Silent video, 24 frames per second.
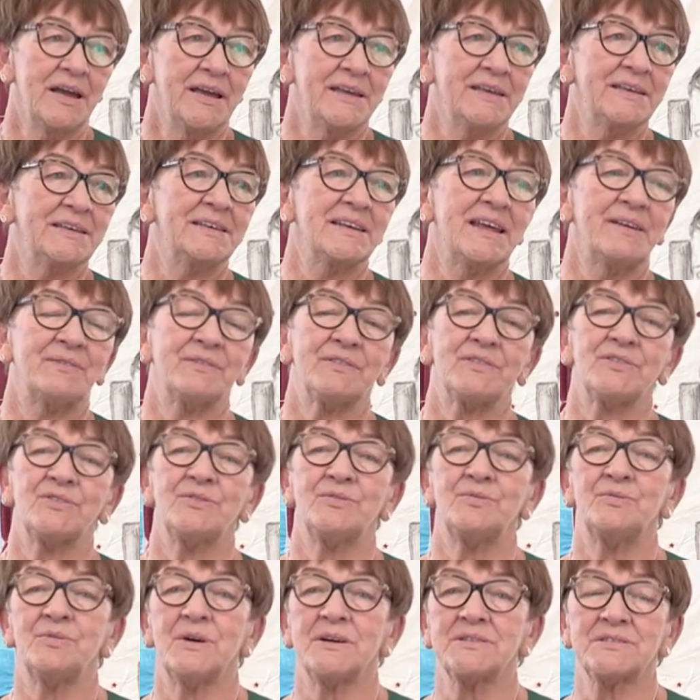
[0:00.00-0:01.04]
You never
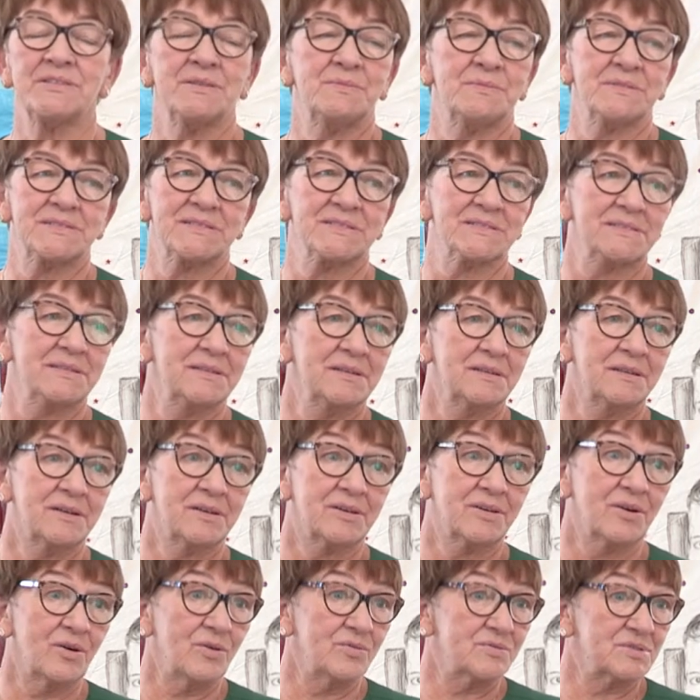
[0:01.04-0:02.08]
knew what he was
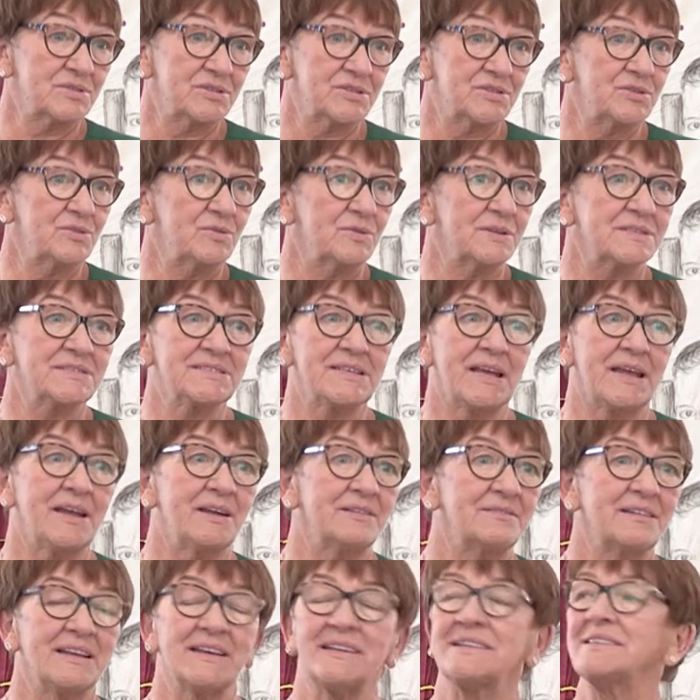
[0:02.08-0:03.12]
going to do or say
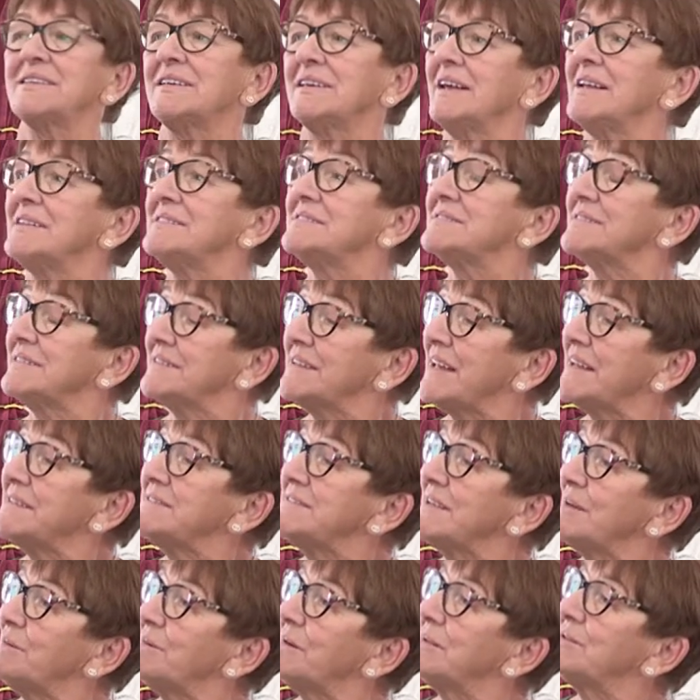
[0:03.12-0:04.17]
or anything else. And
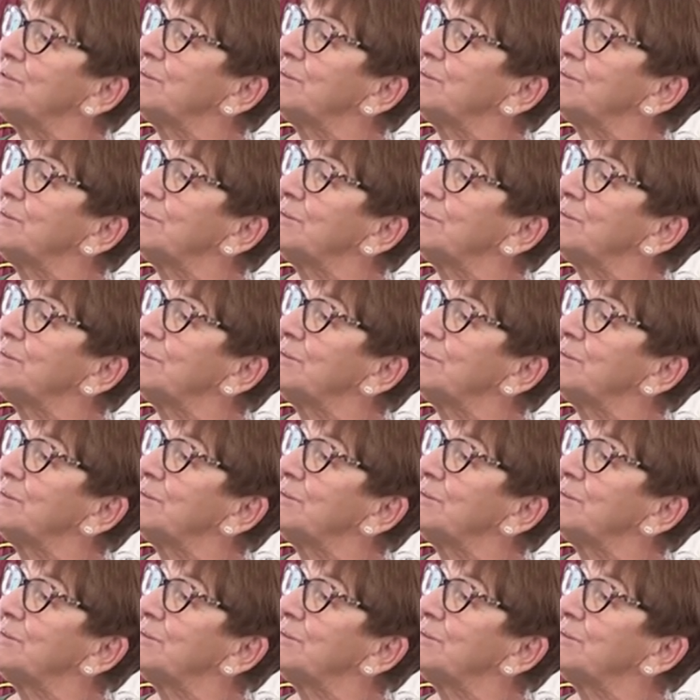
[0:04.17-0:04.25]
that's how I'd